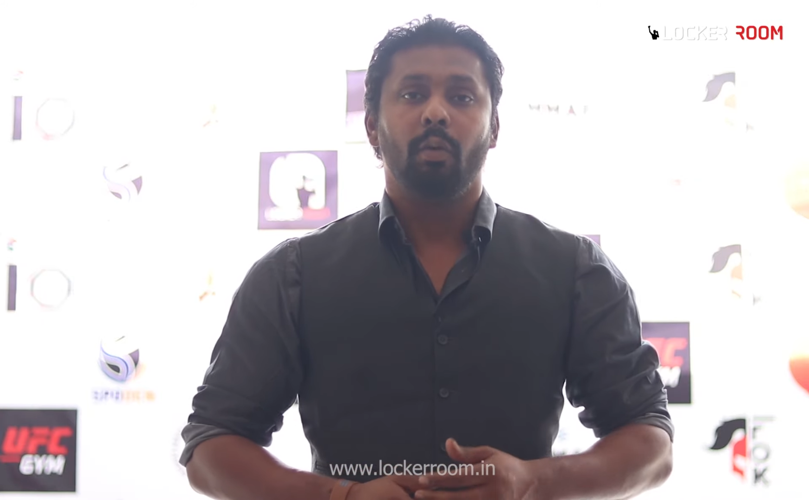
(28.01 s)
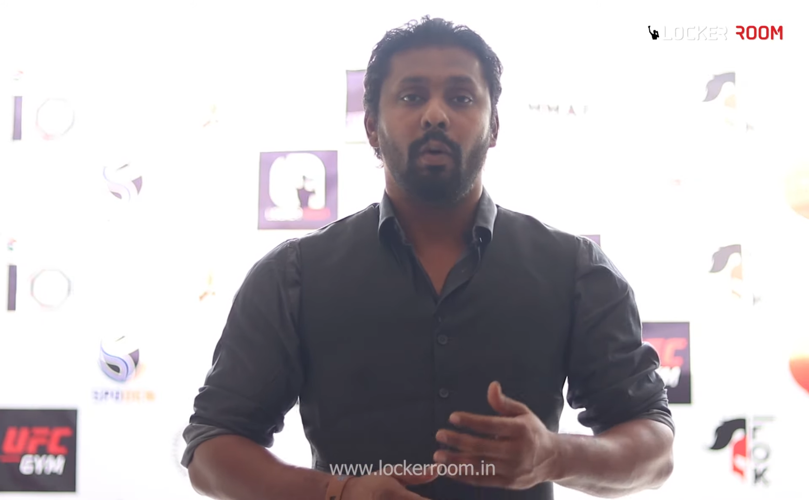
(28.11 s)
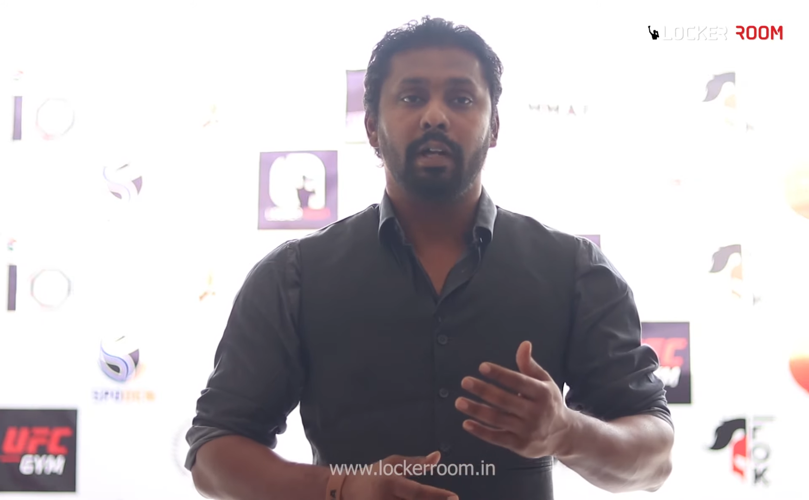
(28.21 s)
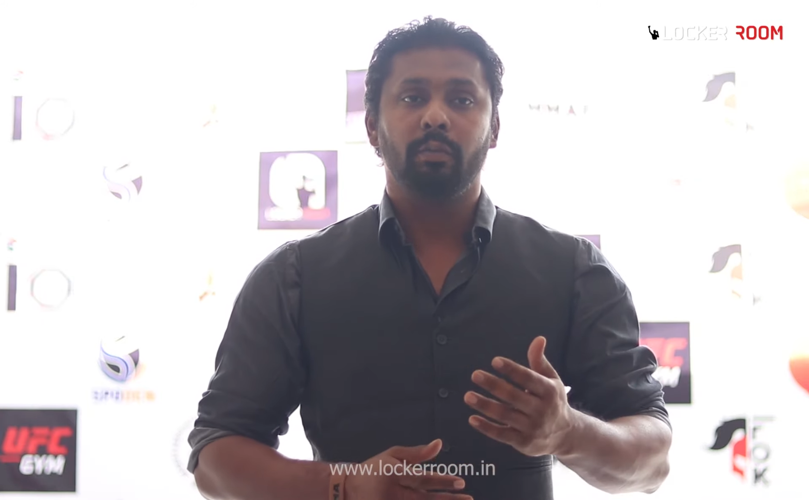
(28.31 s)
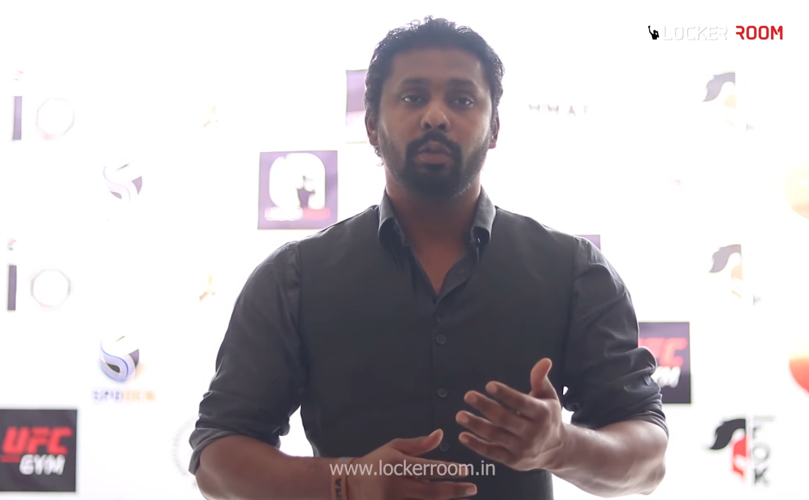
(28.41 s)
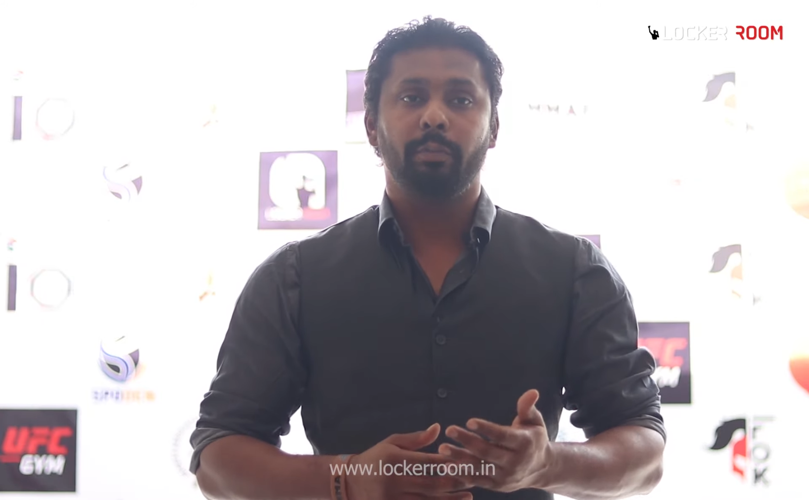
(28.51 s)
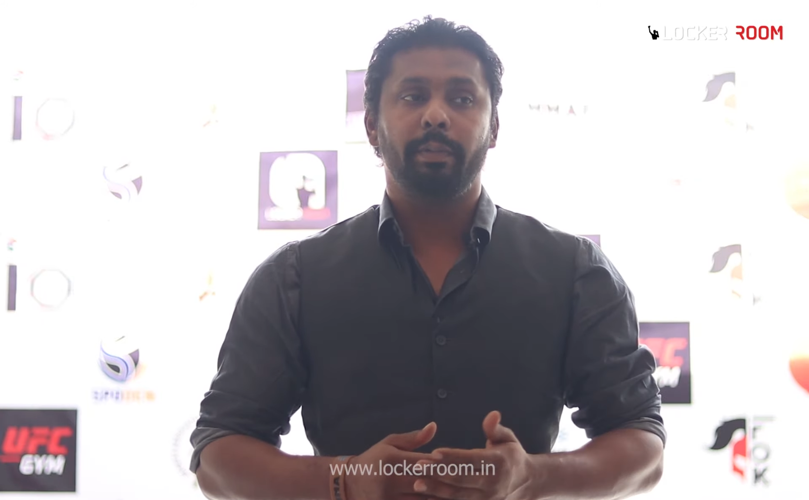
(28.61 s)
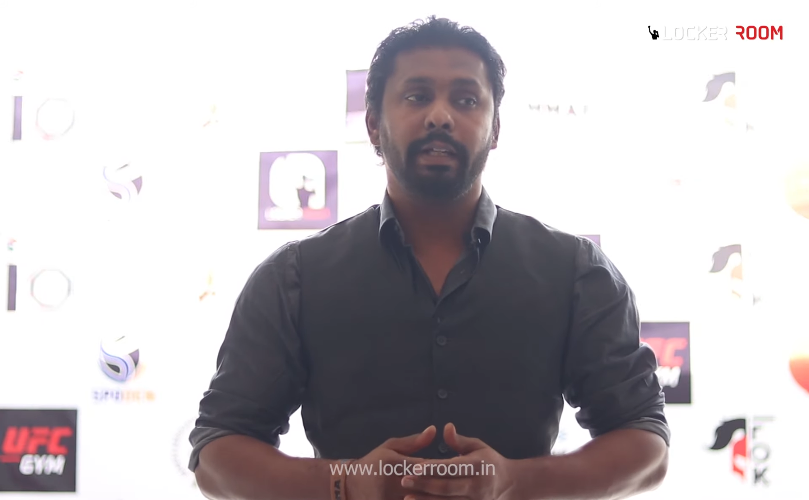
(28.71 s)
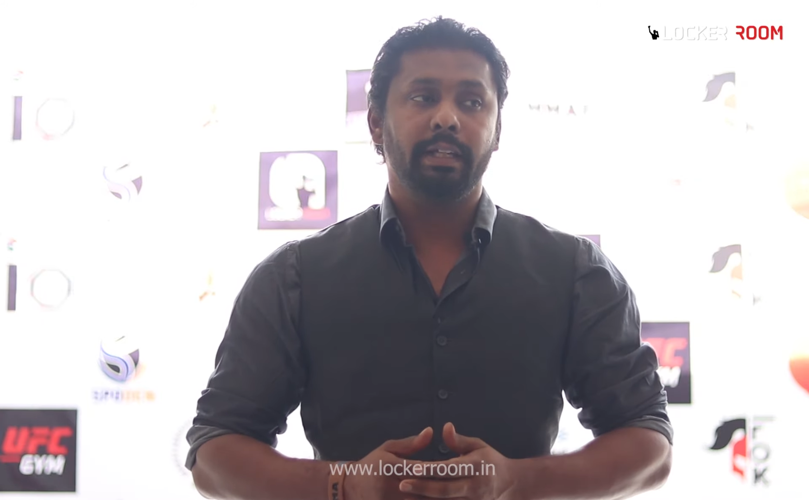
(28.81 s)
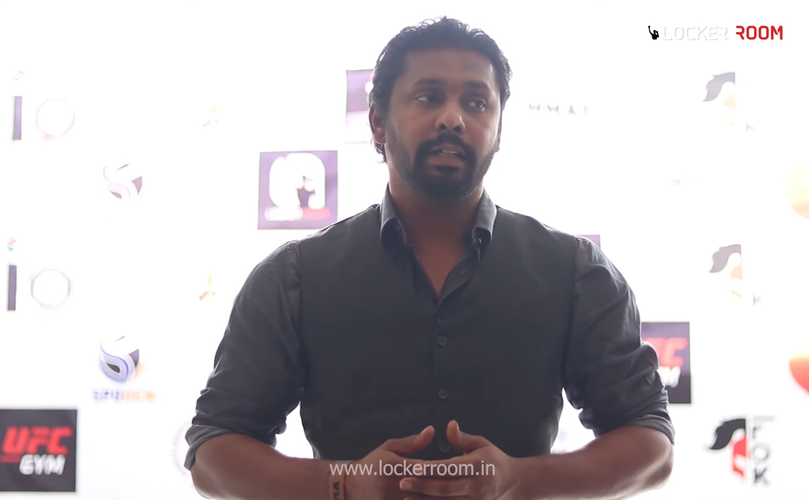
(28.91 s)
One would
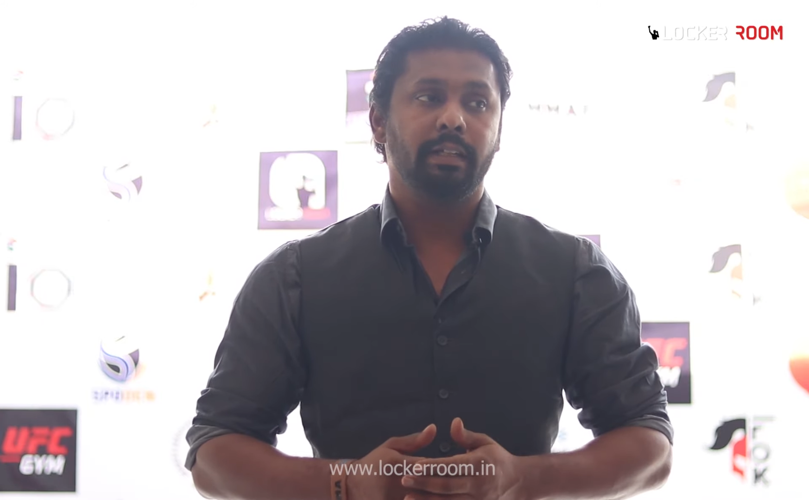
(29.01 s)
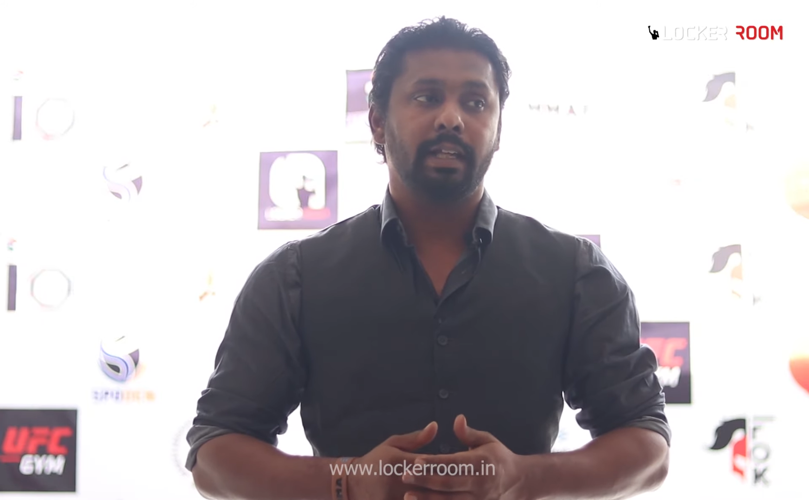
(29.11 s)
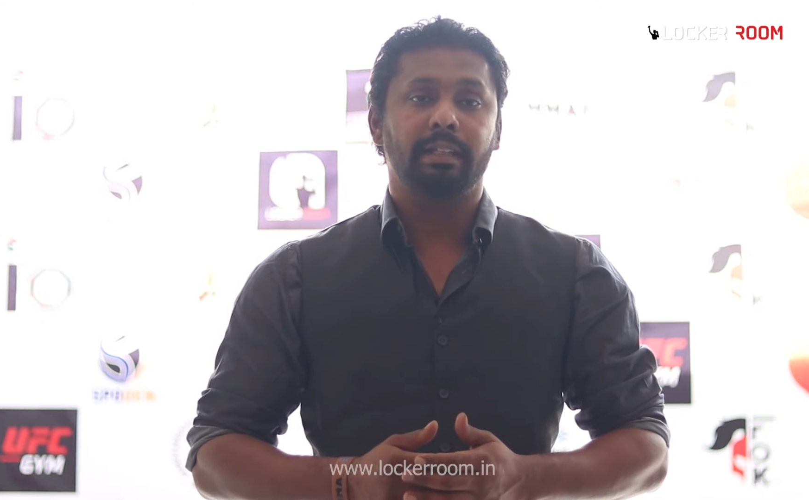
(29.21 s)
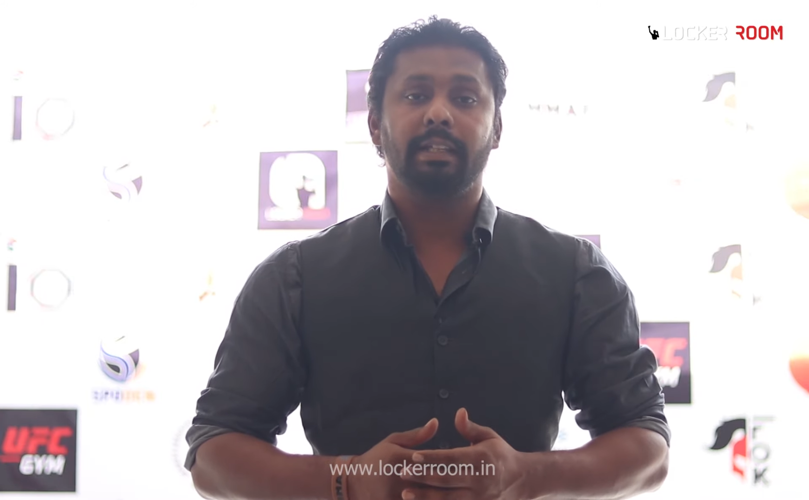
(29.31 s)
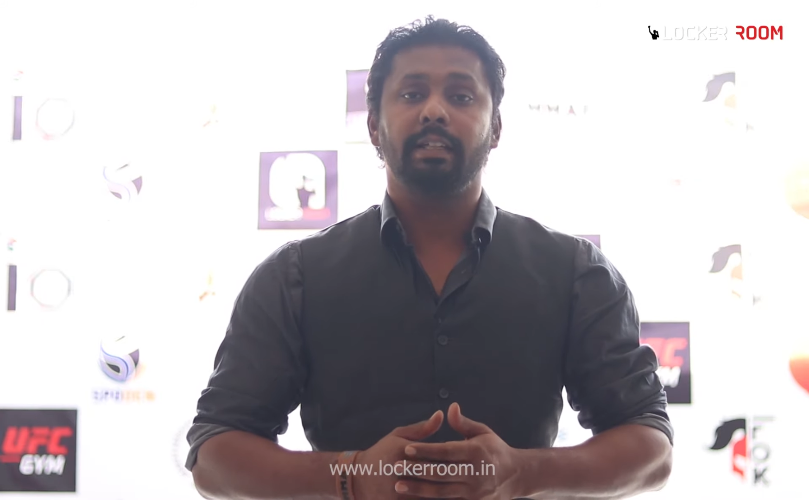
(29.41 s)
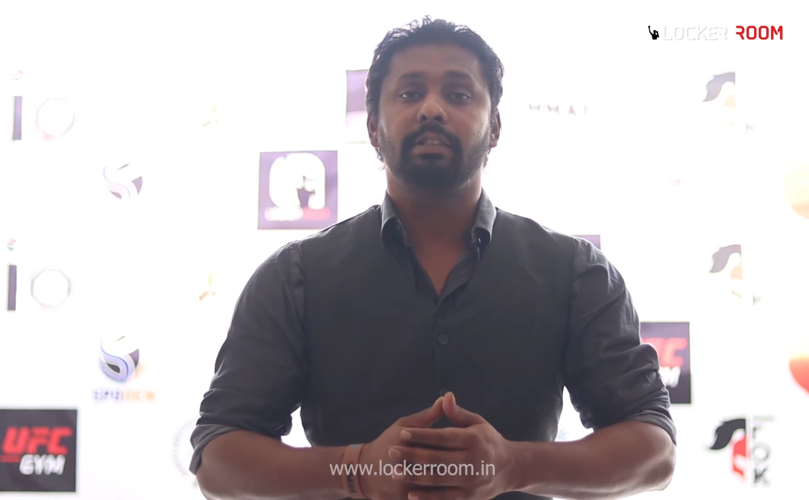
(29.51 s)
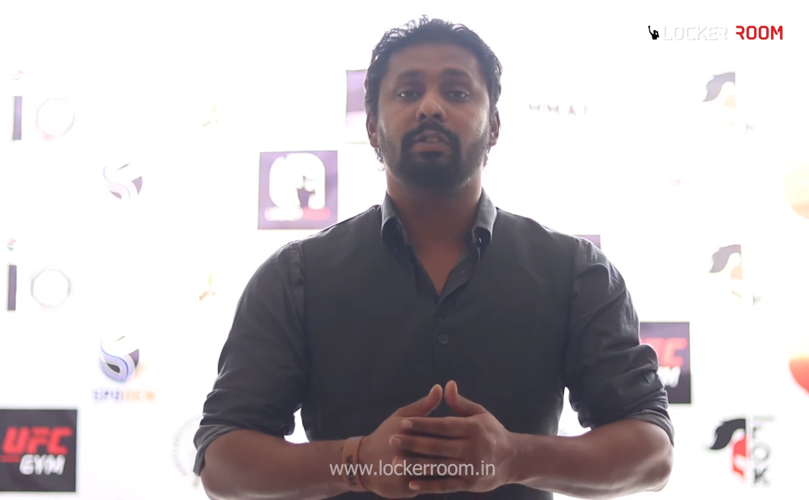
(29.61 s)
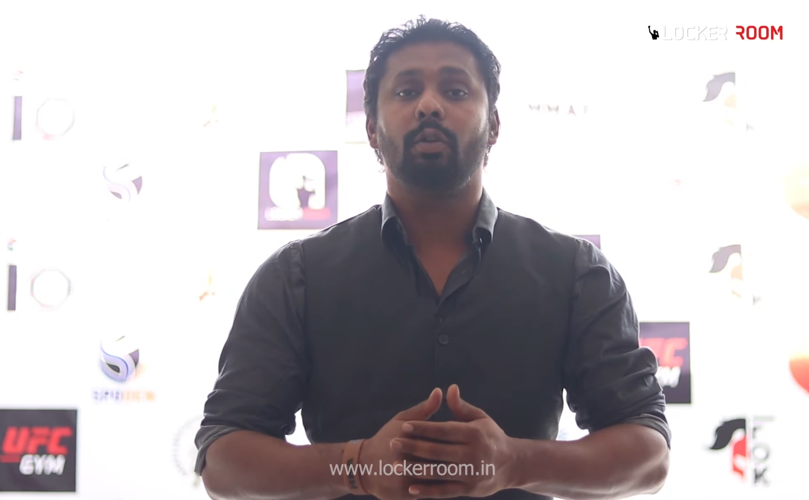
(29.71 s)
be that there's